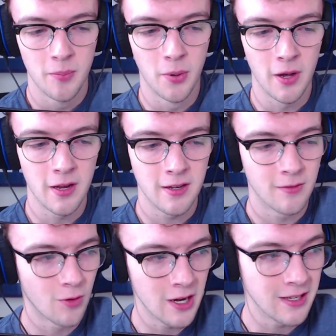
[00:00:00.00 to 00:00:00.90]
But
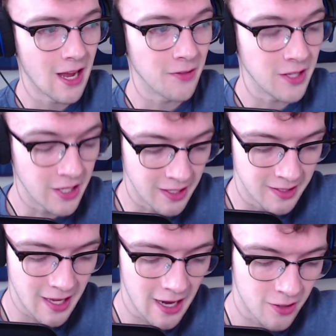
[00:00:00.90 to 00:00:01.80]
right now, the
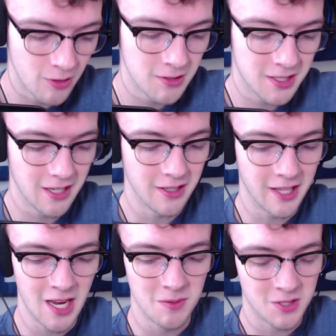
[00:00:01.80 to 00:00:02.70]
exact current state of the
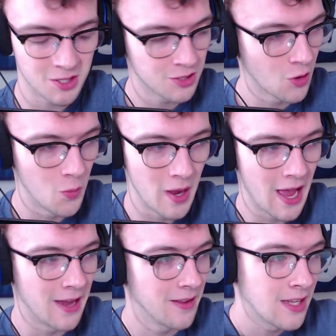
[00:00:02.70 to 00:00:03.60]
game is just so
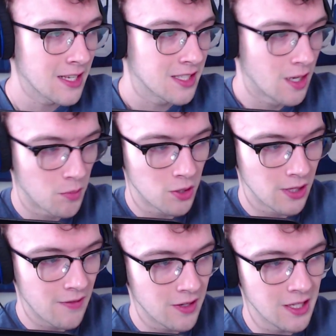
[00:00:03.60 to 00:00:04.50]
bad. Next at number
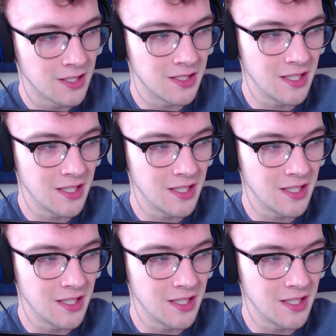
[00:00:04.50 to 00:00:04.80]
11 is